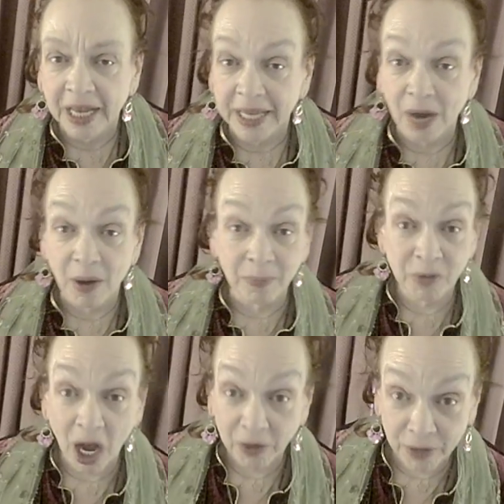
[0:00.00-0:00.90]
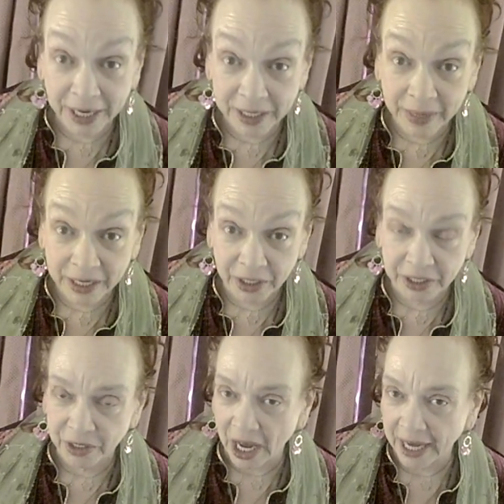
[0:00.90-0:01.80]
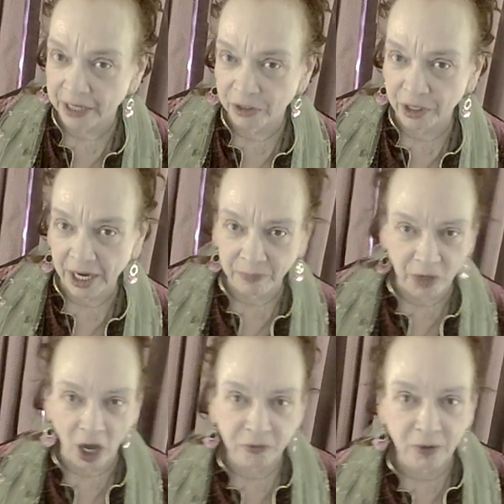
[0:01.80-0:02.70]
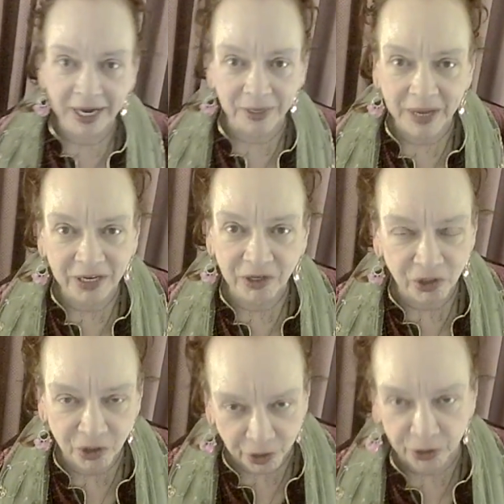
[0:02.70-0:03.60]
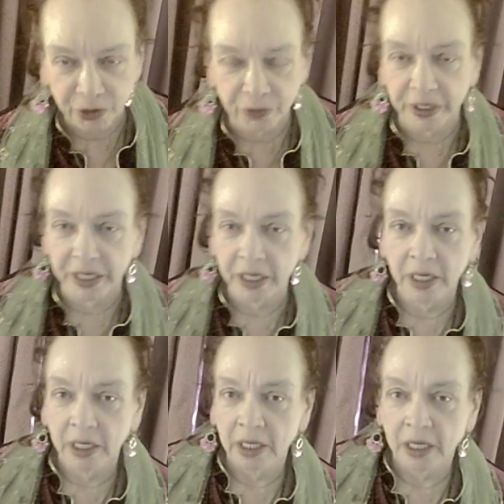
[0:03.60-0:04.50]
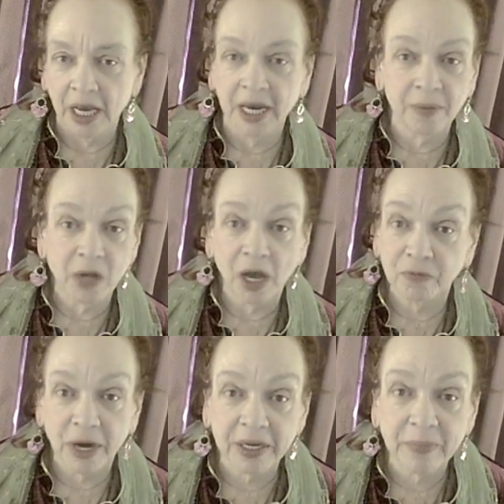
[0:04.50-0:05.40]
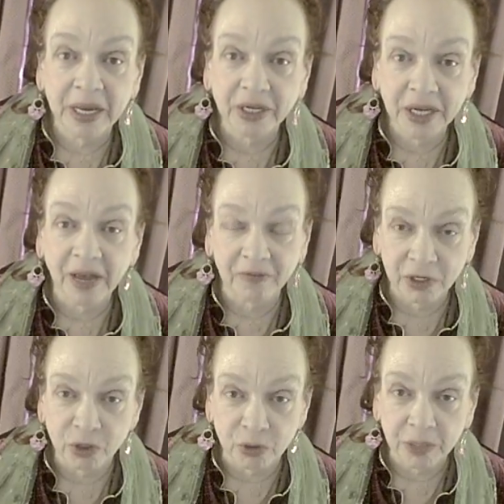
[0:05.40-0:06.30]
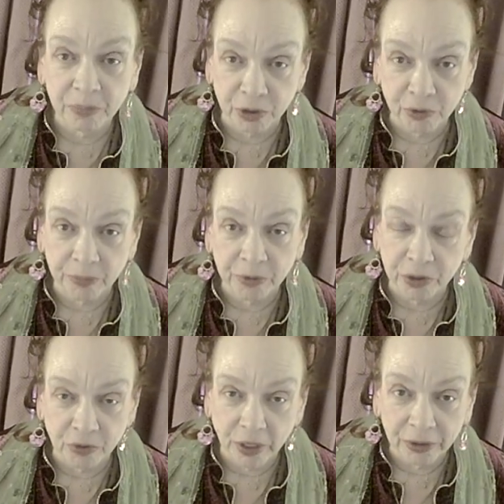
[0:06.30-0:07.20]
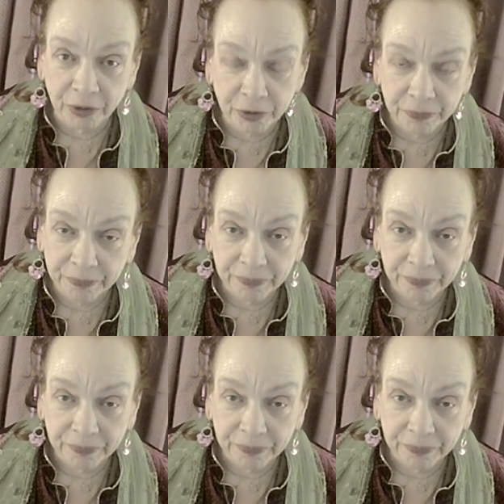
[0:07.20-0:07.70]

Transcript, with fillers: Now, I'm not recommending a diet, and I'm not recommending surgery, and I'm not recommending heavy-duty prescription drugs.